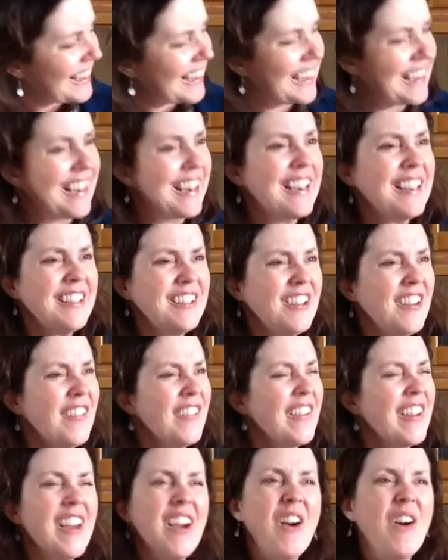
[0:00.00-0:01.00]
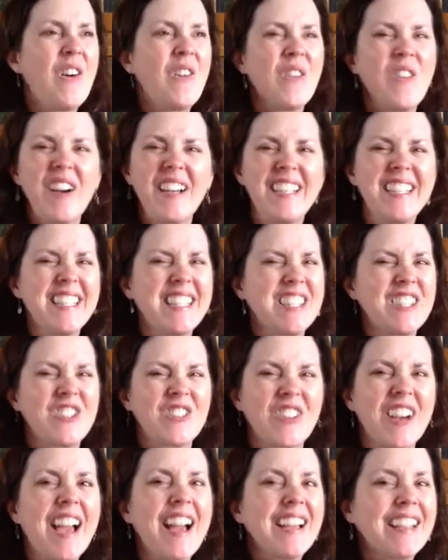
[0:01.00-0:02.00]
I don't know. What is
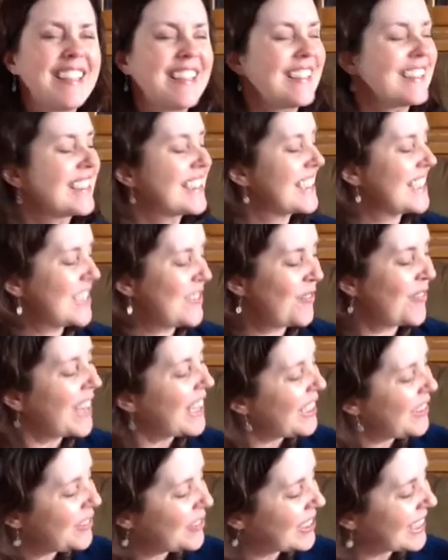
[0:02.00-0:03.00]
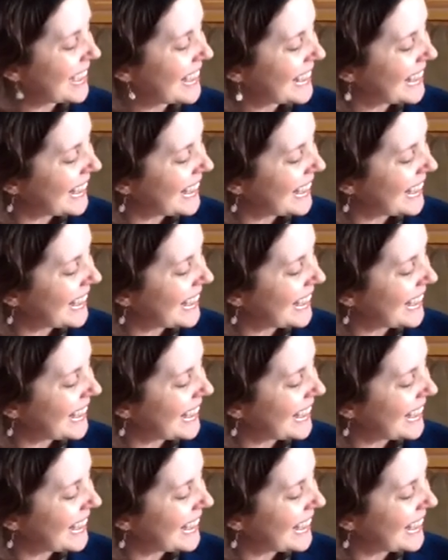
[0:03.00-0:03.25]
Dracula's favorite